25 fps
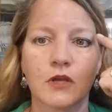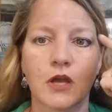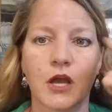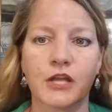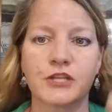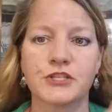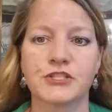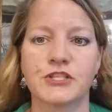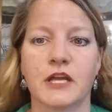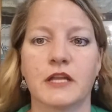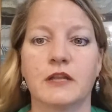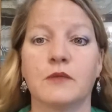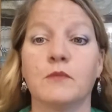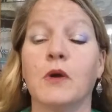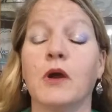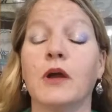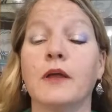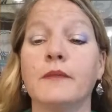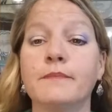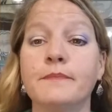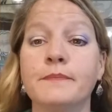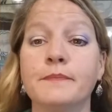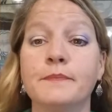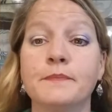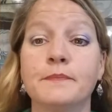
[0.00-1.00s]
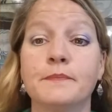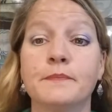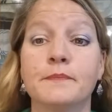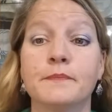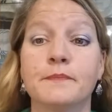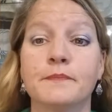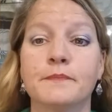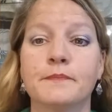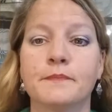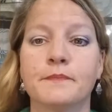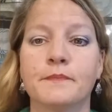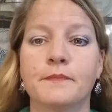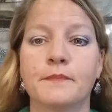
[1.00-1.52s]
eyeshadow on.
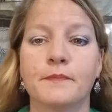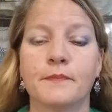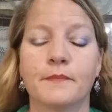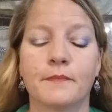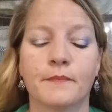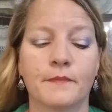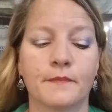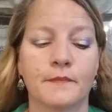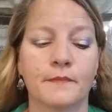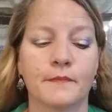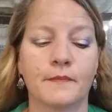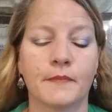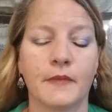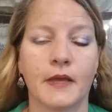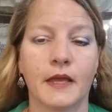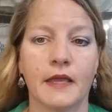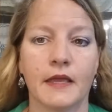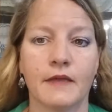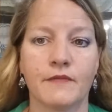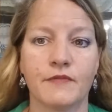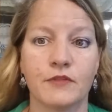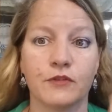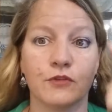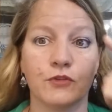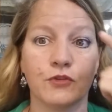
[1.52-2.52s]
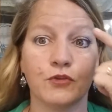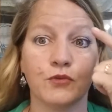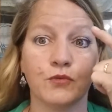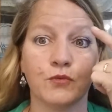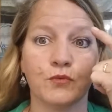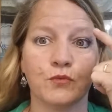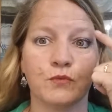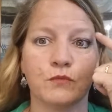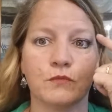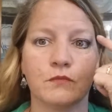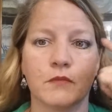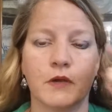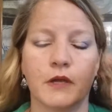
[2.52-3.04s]
I have the
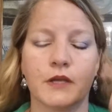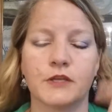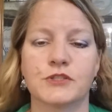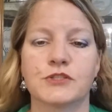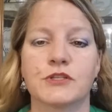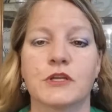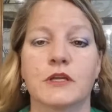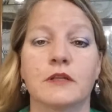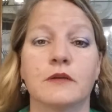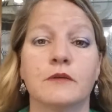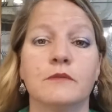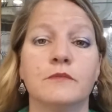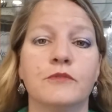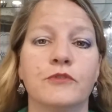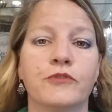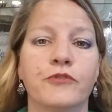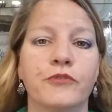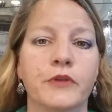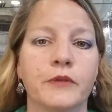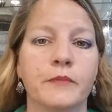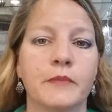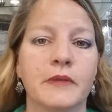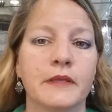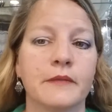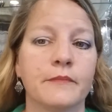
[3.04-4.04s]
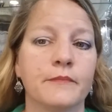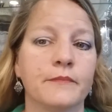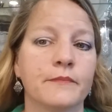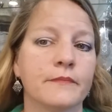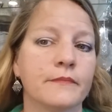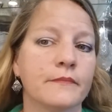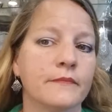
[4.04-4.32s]
new eyeshadow, creamy.